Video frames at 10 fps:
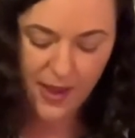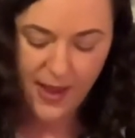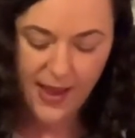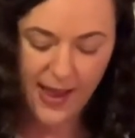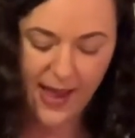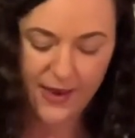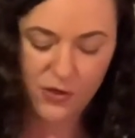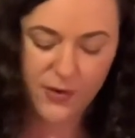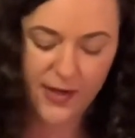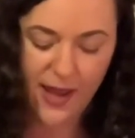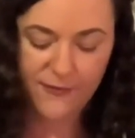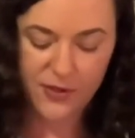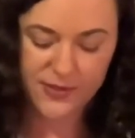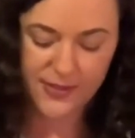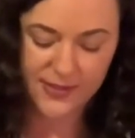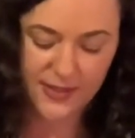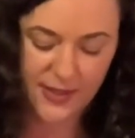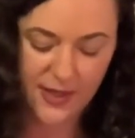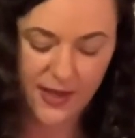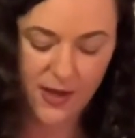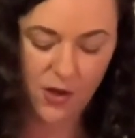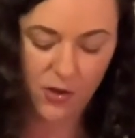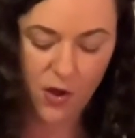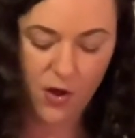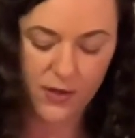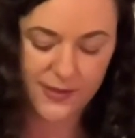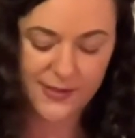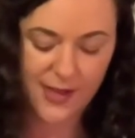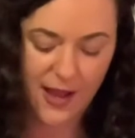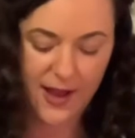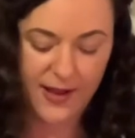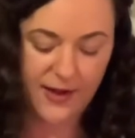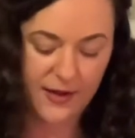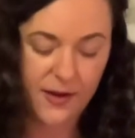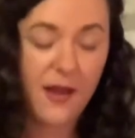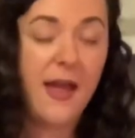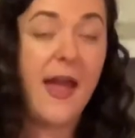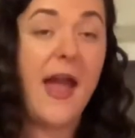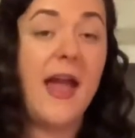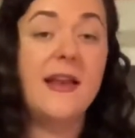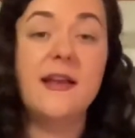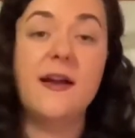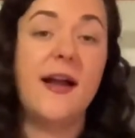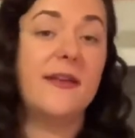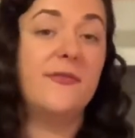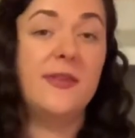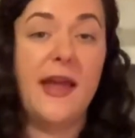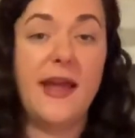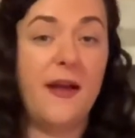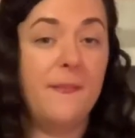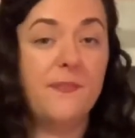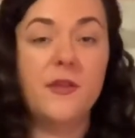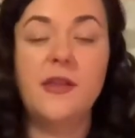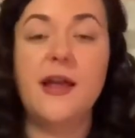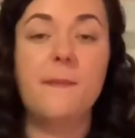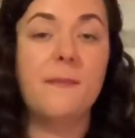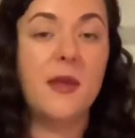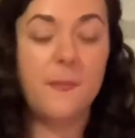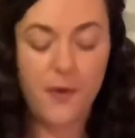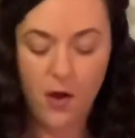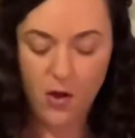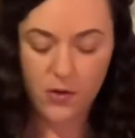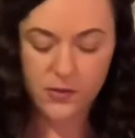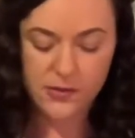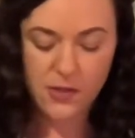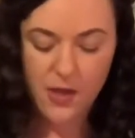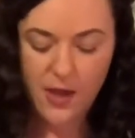And you can have your tzatziki alongside any kind of lamb meatballs,